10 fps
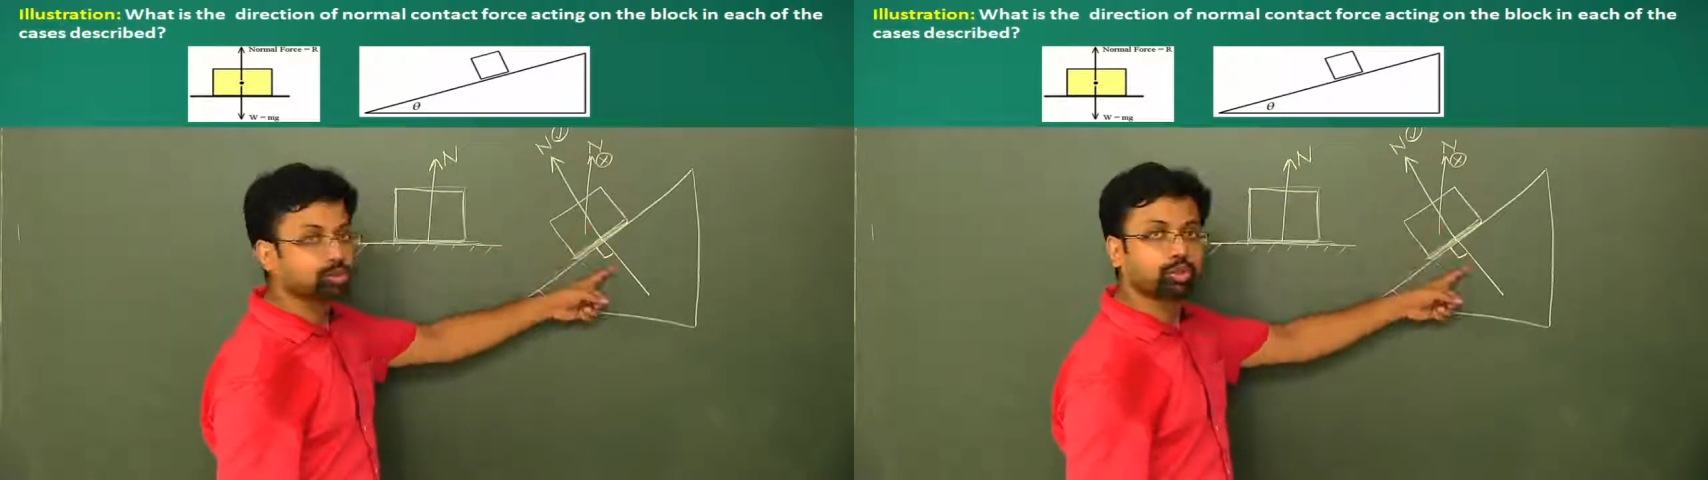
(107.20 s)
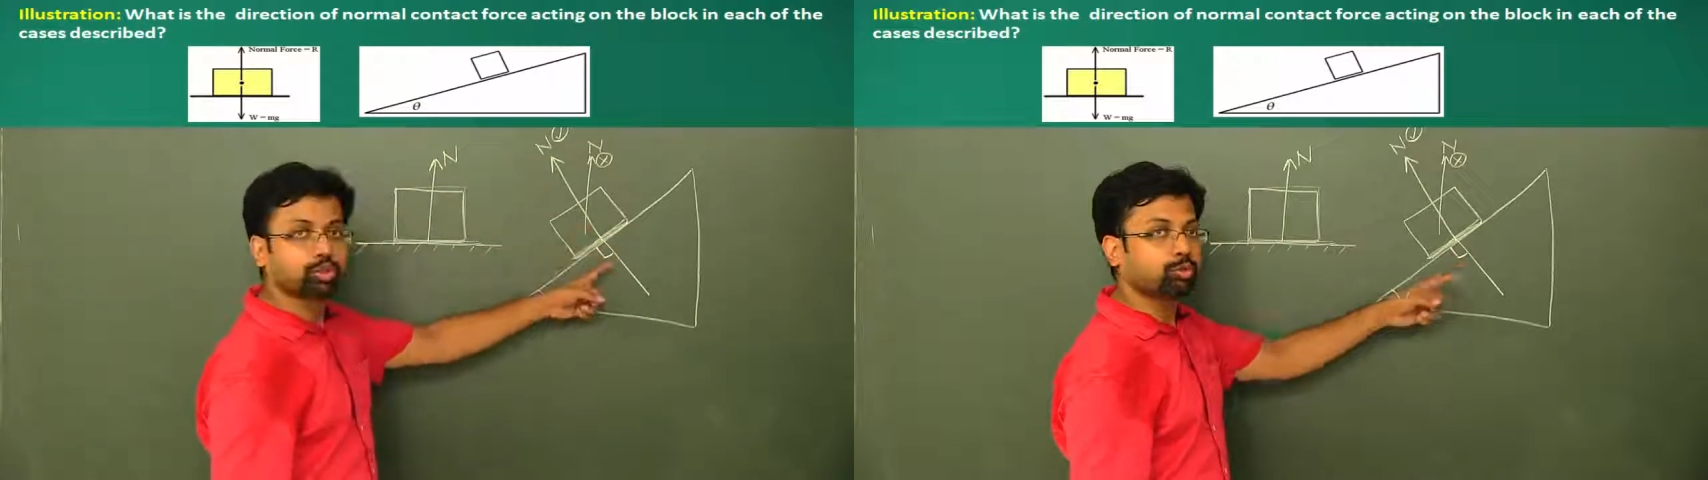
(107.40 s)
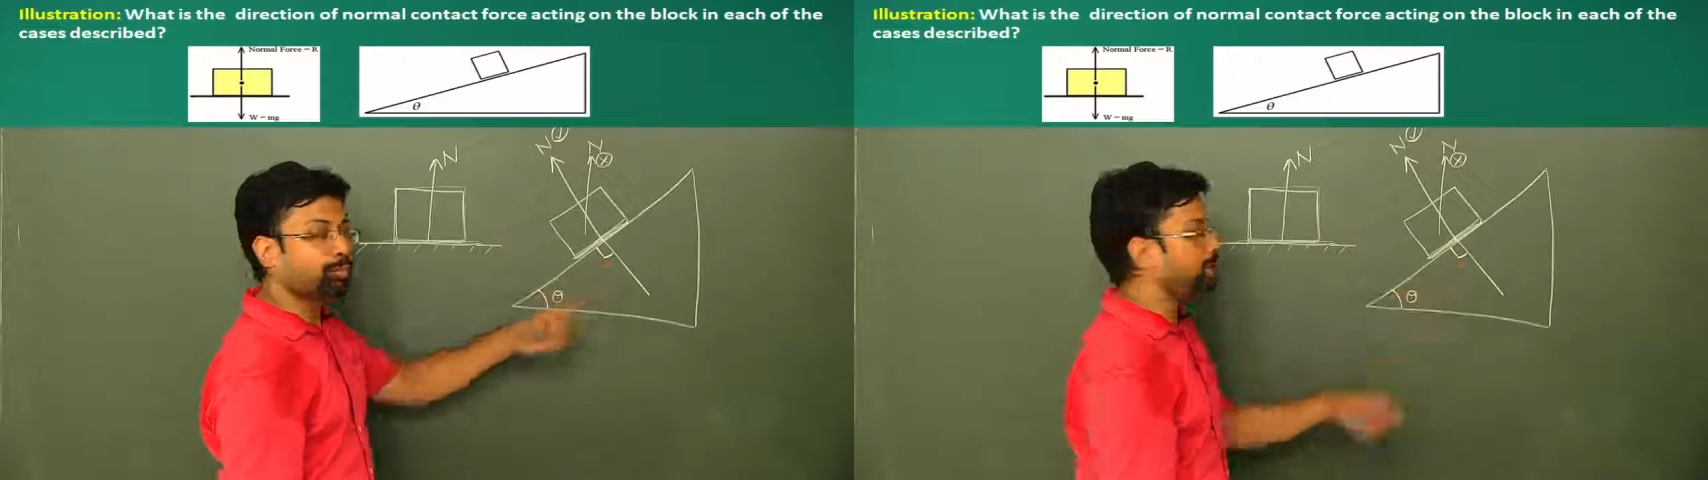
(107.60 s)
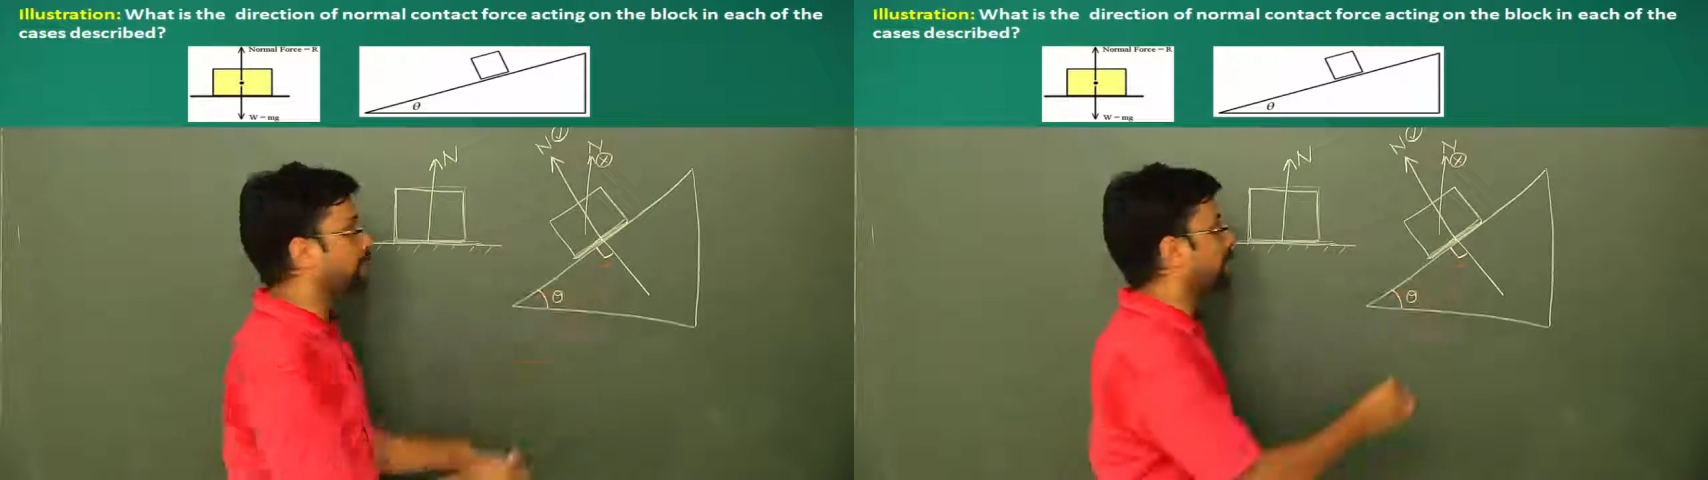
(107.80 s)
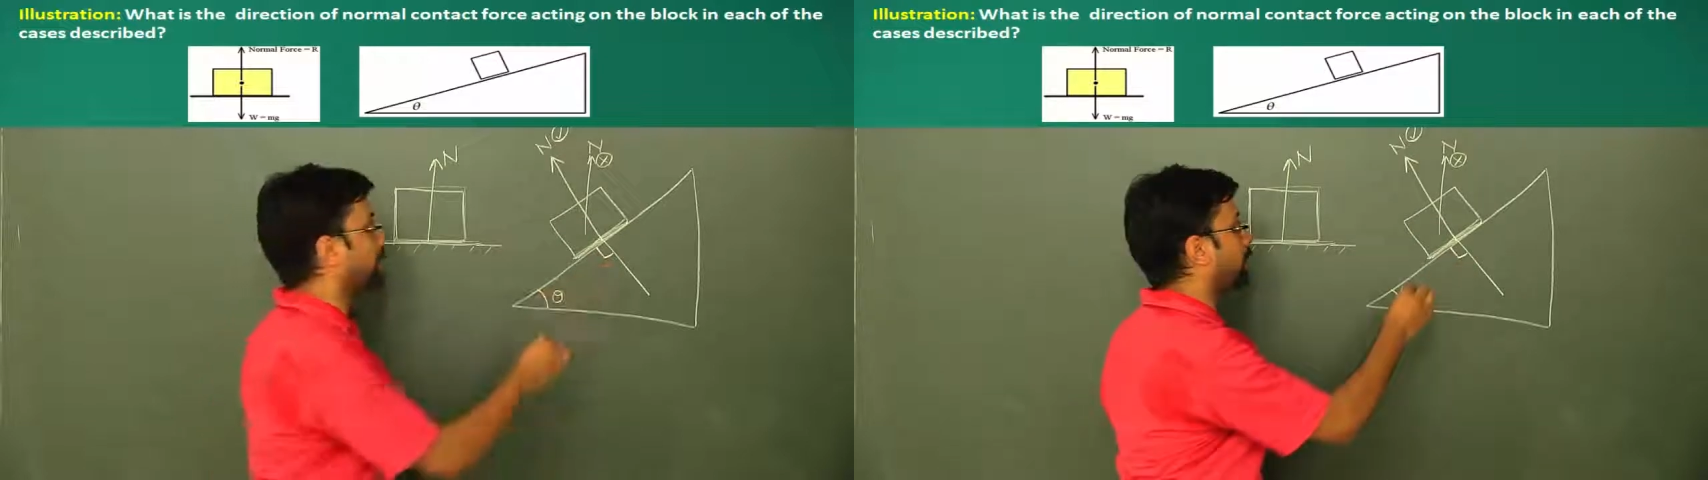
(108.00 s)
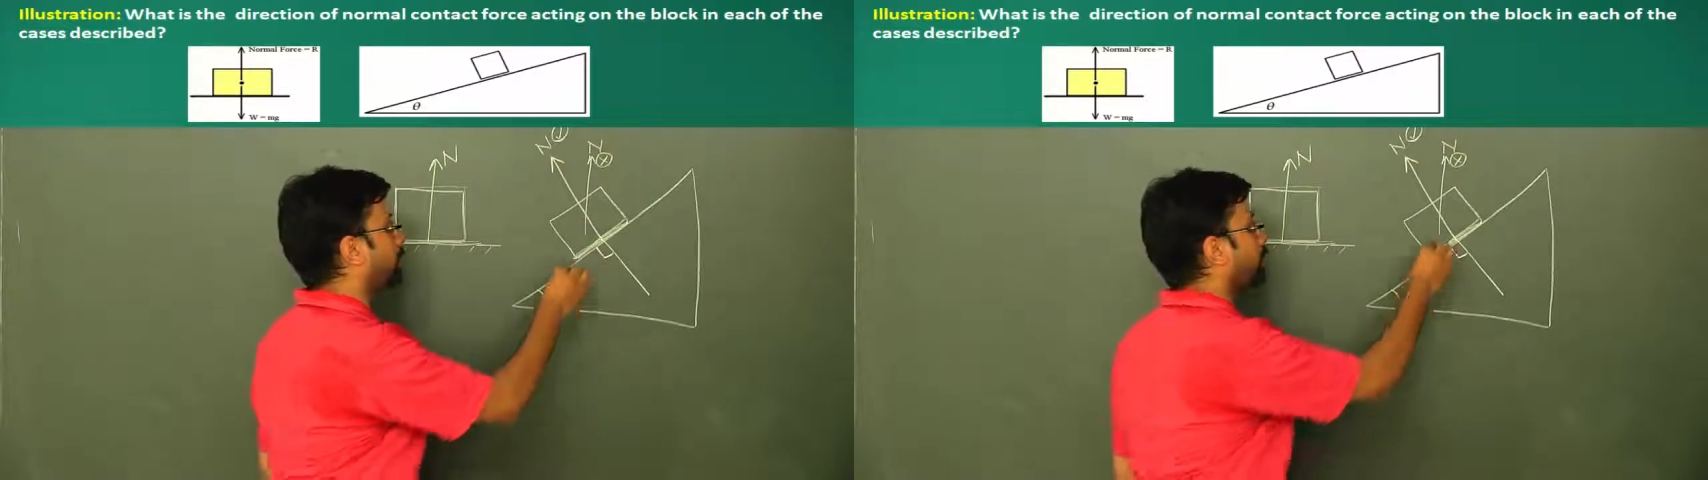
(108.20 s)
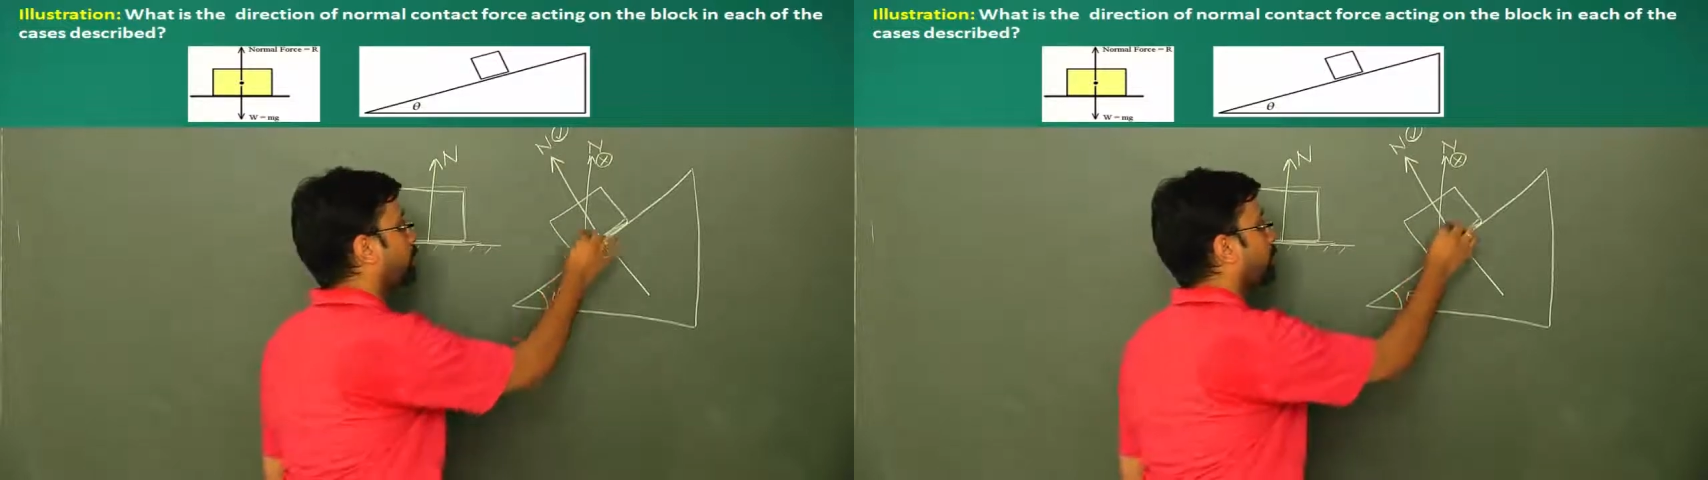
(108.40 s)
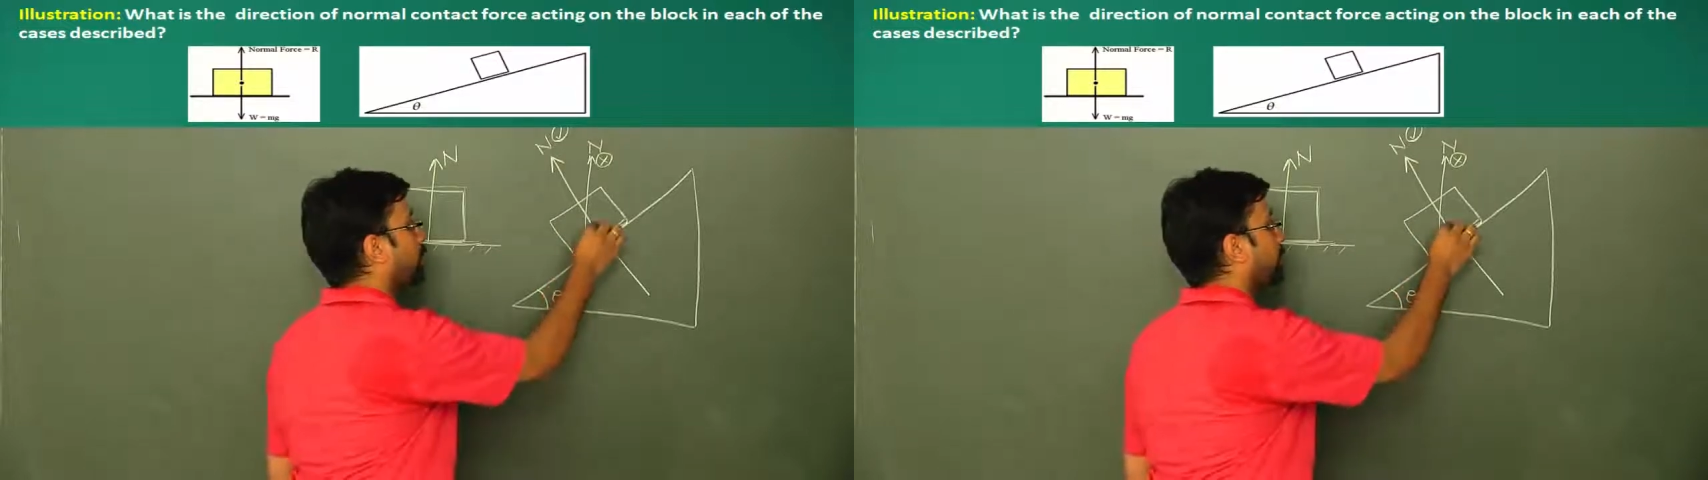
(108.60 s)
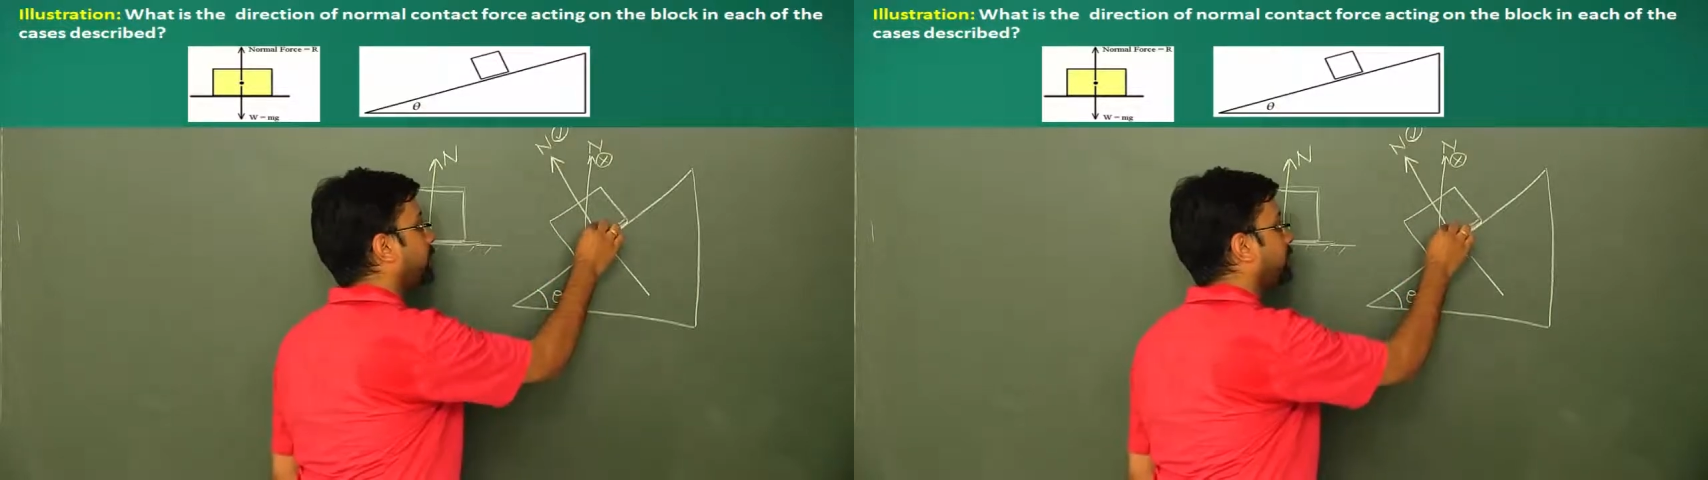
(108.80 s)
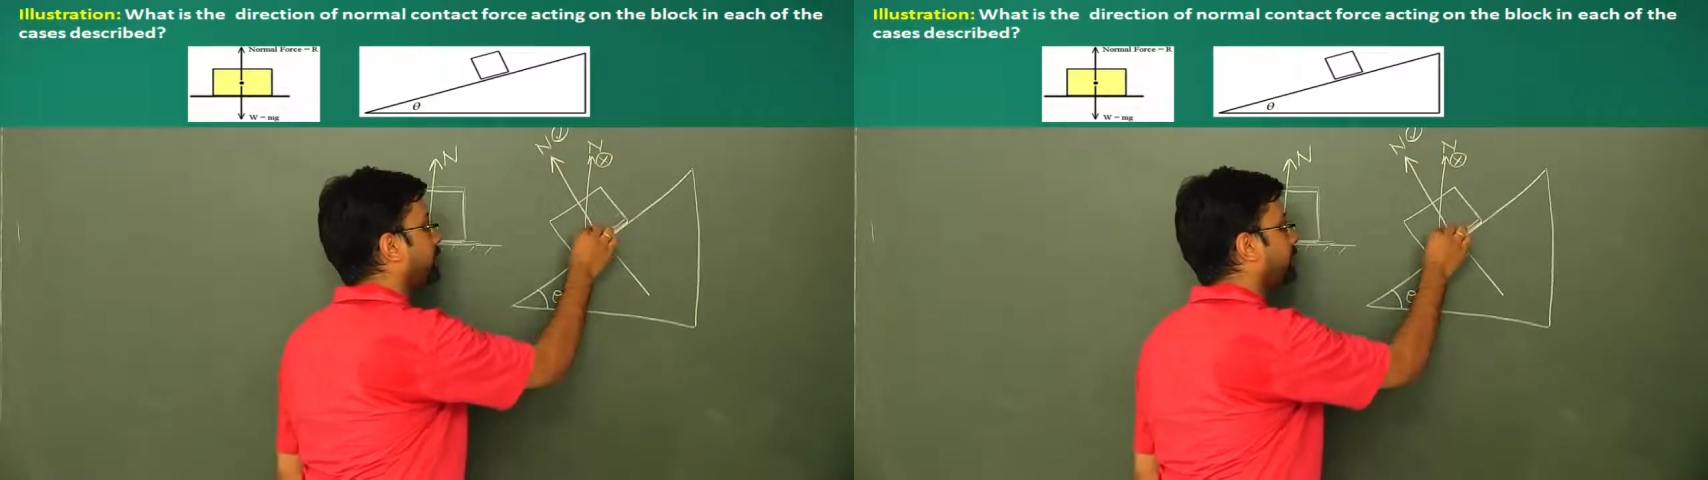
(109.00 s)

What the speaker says: going to make an angle of 90